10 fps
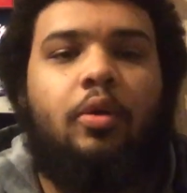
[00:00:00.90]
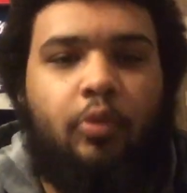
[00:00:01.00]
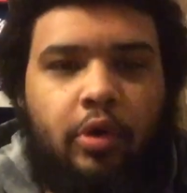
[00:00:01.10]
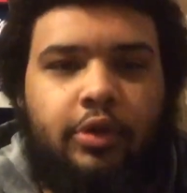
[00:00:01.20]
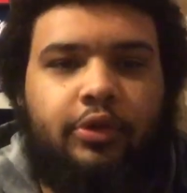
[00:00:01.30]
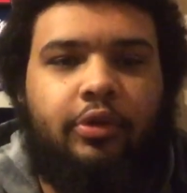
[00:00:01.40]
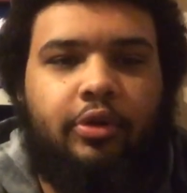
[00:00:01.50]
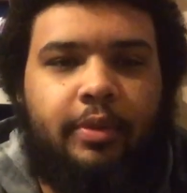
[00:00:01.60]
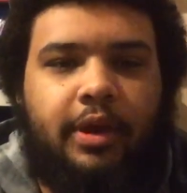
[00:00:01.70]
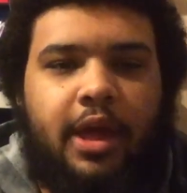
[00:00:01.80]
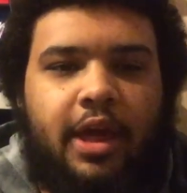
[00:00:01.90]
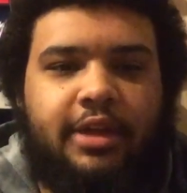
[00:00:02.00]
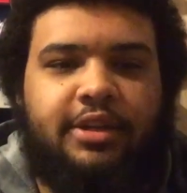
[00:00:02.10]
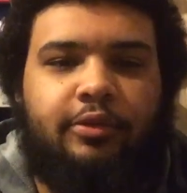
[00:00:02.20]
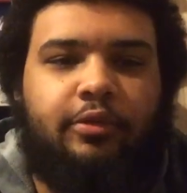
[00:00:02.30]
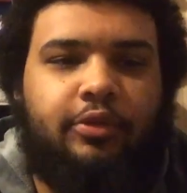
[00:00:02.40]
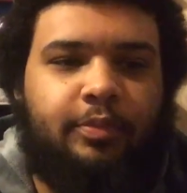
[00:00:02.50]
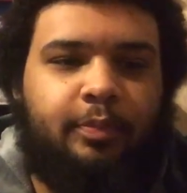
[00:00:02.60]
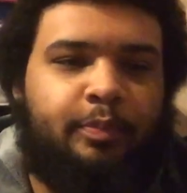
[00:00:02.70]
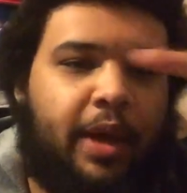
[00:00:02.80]
What is going on, everybody? AHS Rules
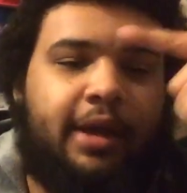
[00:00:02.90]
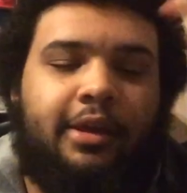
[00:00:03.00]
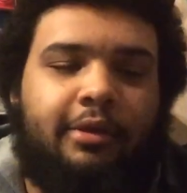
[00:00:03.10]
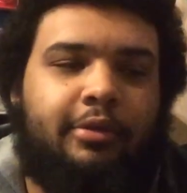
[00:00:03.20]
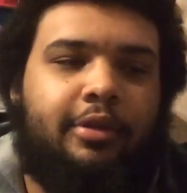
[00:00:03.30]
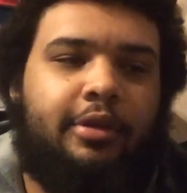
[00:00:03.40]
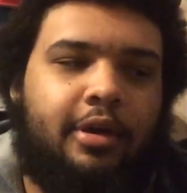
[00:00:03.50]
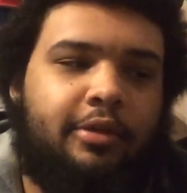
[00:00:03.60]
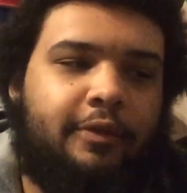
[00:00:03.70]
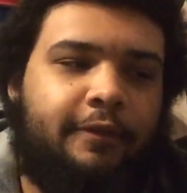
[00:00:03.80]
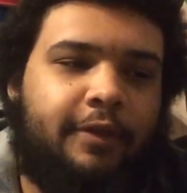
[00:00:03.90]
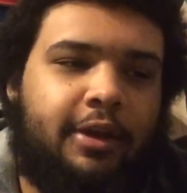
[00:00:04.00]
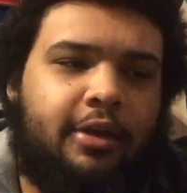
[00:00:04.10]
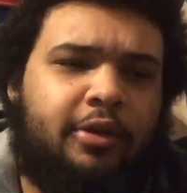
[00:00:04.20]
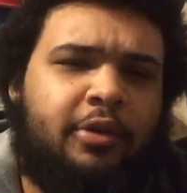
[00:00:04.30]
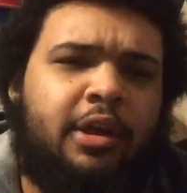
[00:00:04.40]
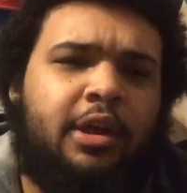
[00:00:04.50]
back again with another video.